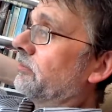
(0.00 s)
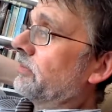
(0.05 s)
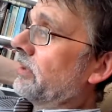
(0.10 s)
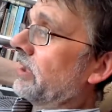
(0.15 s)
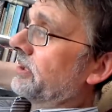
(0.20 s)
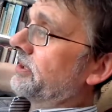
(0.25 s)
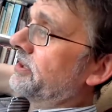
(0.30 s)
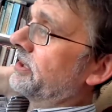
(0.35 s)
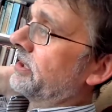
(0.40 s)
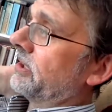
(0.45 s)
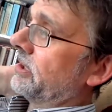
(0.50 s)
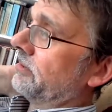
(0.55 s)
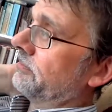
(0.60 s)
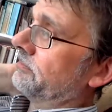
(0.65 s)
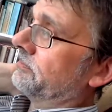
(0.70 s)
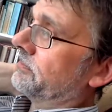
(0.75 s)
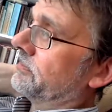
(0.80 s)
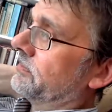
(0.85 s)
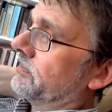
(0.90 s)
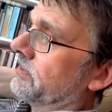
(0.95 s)
But
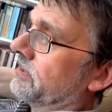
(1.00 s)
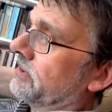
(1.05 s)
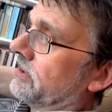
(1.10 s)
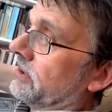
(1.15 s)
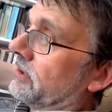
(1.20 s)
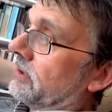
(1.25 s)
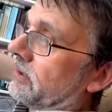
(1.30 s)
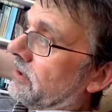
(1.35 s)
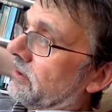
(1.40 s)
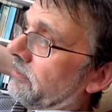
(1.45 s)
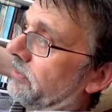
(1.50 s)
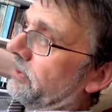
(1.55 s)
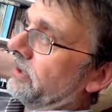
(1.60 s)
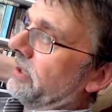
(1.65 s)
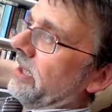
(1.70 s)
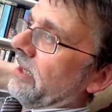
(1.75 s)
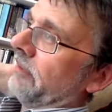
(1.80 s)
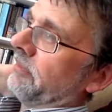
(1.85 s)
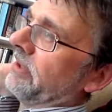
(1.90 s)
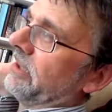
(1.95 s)
um, but
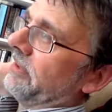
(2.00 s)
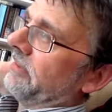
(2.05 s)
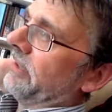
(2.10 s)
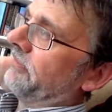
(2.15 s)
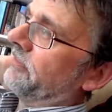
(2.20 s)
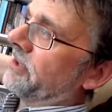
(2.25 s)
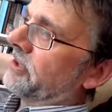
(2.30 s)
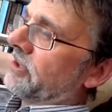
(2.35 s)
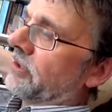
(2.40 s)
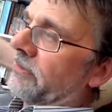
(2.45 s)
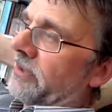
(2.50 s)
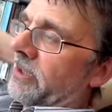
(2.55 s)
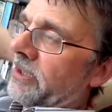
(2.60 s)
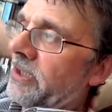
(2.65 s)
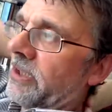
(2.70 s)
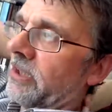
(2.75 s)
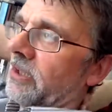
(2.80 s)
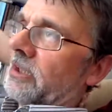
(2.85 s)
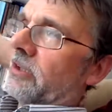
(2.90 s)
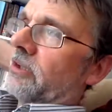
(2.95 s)
yeah, I mean, if, if there's
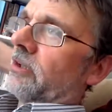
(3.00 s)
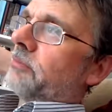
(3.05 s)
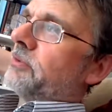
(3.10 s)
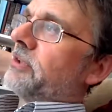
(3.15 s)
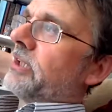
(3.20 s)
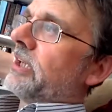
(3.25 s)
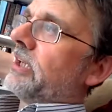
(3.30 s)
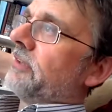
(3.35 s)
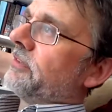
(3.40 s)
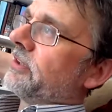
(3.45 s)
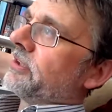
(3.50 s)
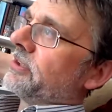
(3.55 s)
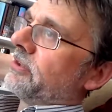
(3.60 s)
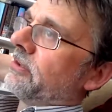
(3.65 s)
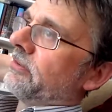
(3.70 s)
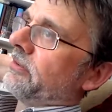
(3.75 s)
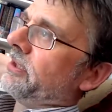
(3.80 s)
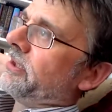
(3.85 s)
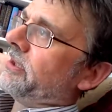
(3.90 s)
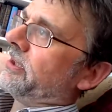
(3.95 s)
already an object, if there's
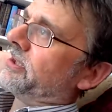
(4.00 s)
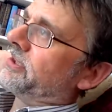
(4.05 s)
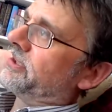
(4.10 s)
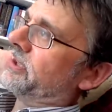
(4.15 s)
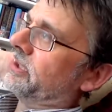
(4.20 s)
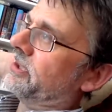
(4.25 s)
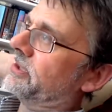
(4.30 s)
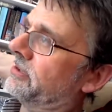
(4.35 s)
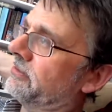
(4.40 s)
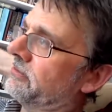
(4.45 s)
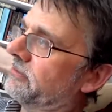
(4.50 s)
already a sense